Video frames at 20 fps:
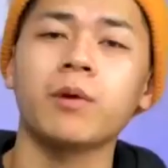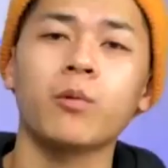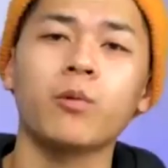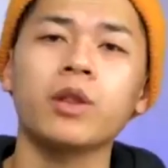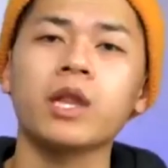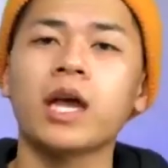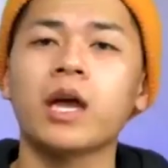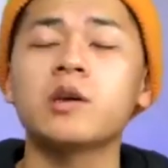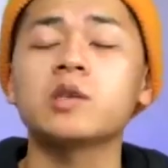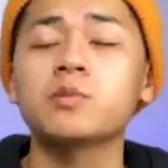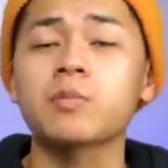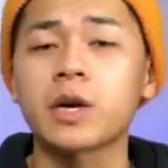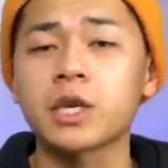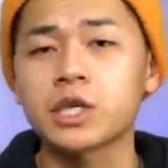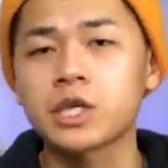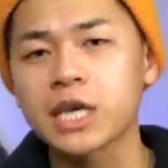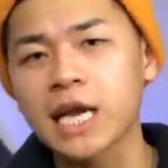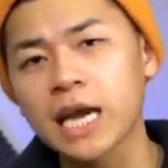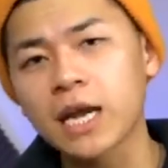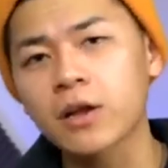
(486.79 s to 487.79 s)
It really helps my
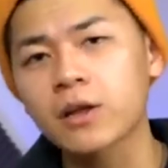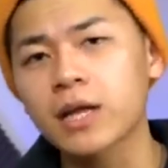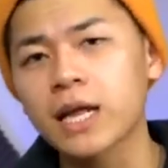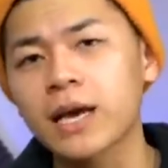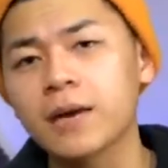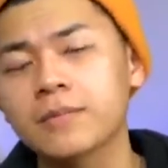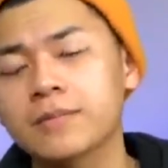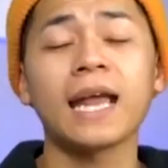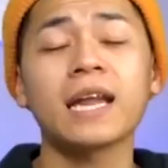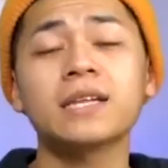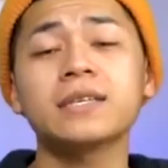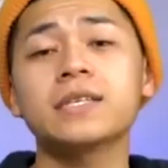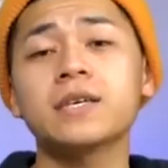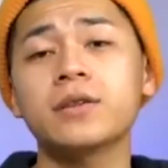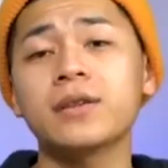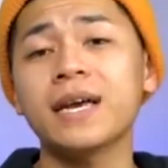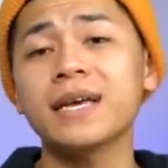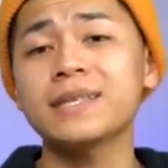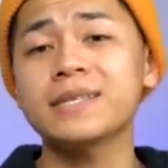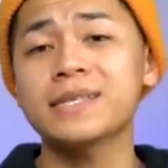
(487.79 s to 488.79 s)
channel out. And
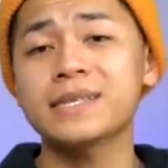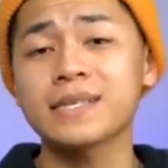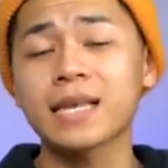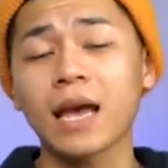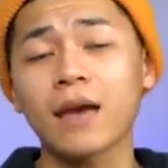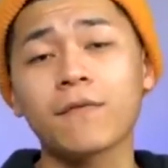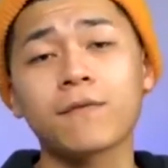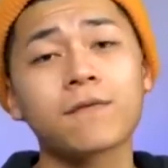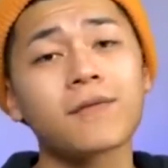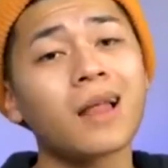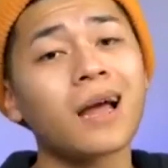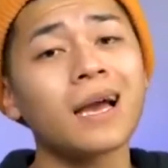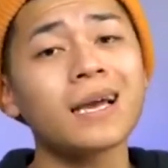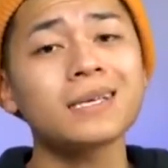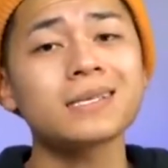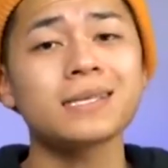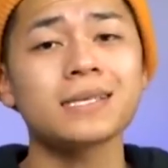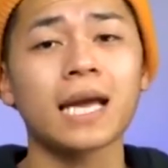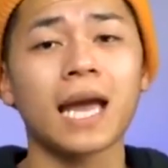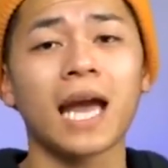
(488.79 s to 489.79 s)
until then, stay fly,
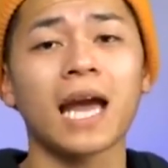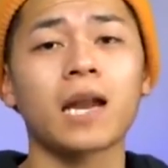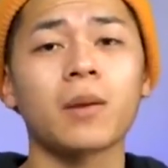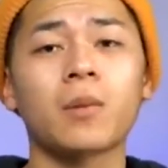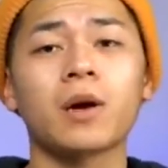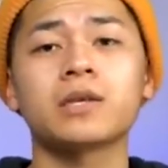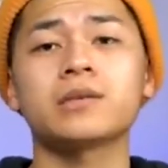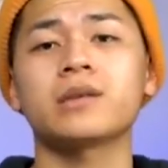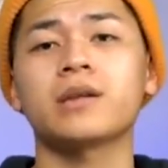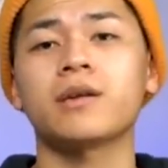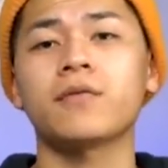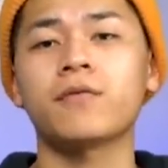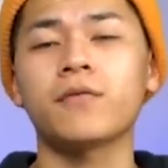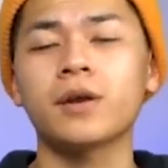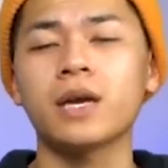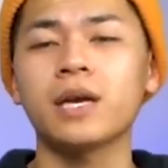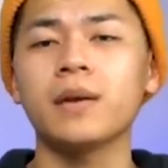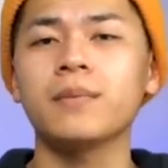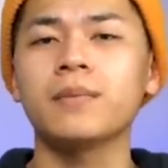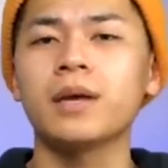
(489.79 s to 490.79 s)
stay animosity
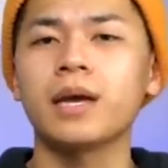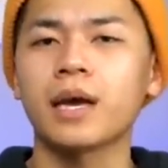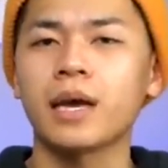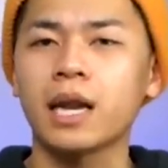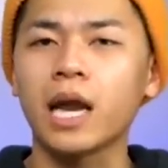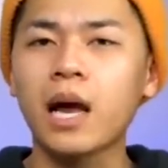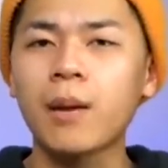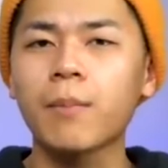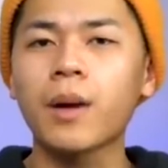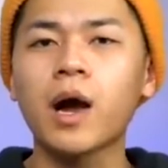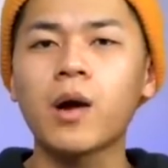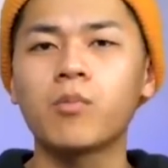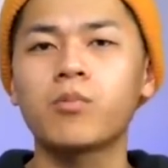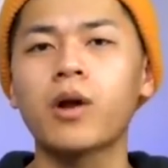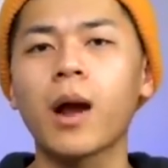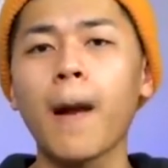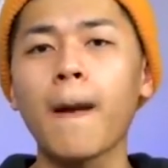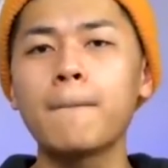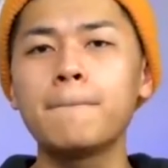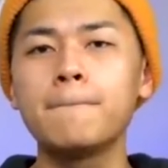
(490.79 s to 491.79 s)
free, and I'm out,
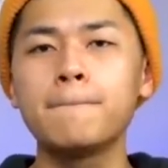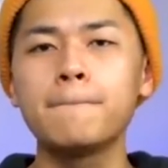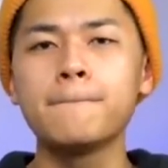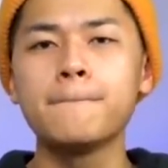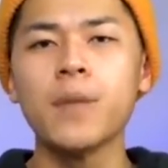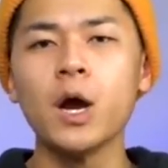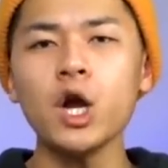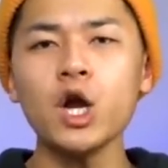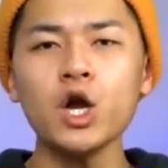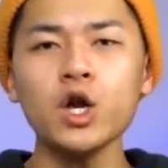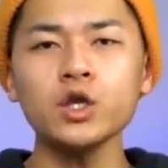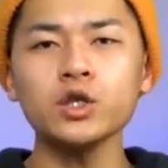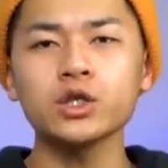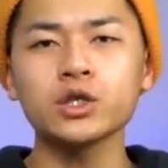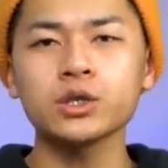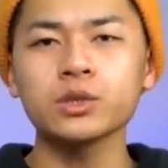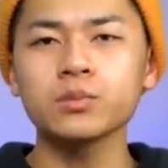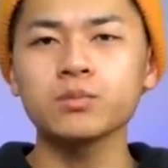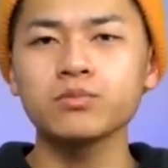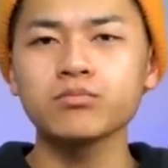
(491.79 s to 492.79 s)
bro.
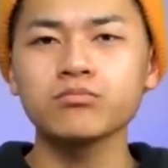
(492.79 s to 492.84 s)
Peace.